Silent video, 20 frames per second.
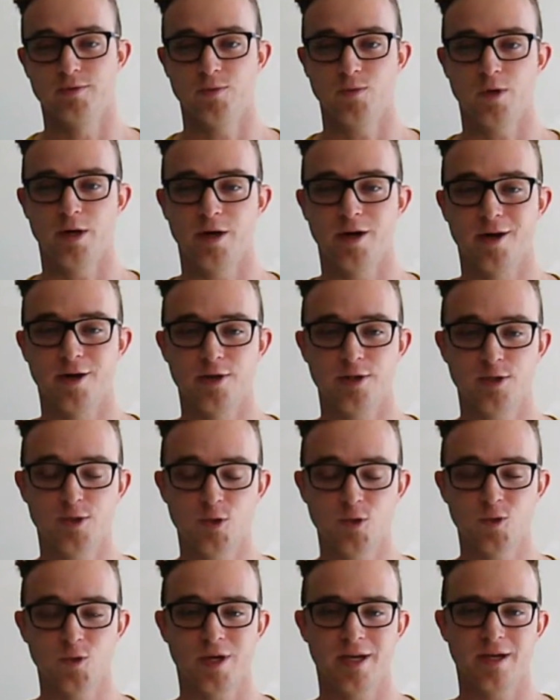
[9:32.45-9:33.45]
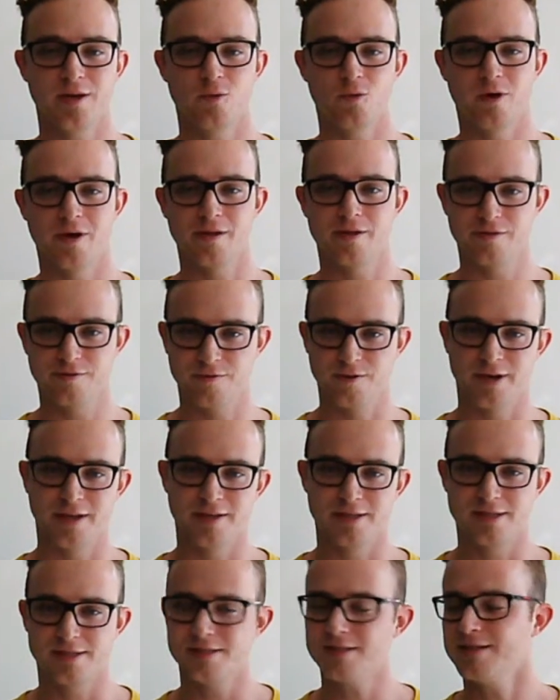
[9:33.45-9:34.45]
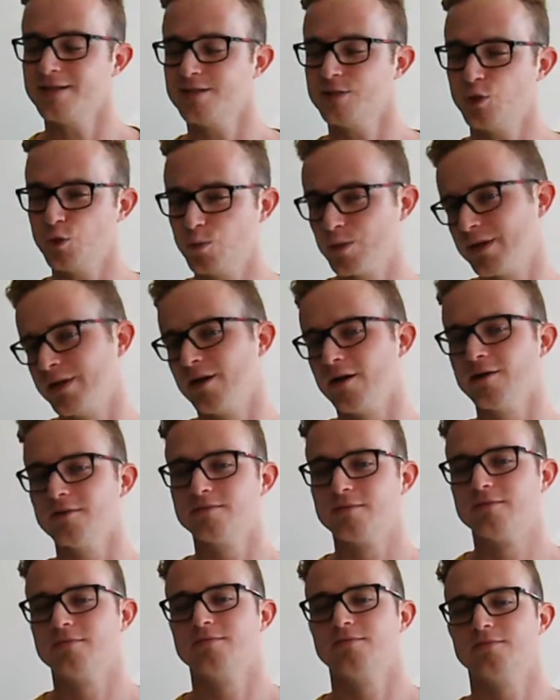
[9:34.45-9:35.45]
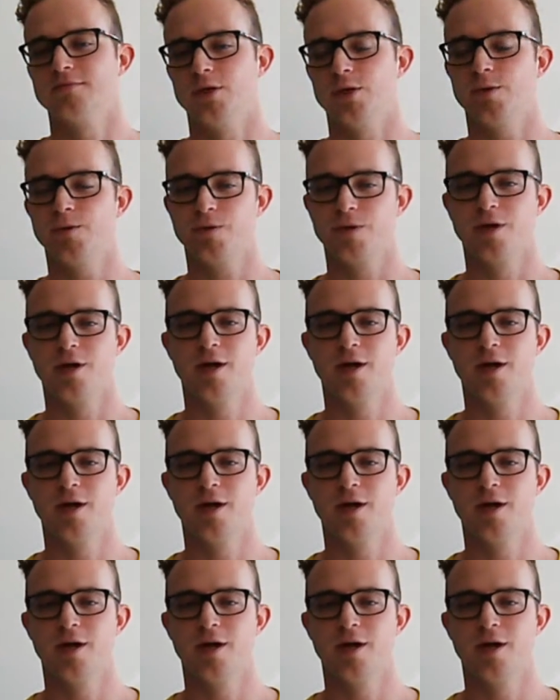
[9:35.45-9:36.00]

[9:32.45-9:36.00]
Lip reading: where you and one other friend, this is the 2-player mode,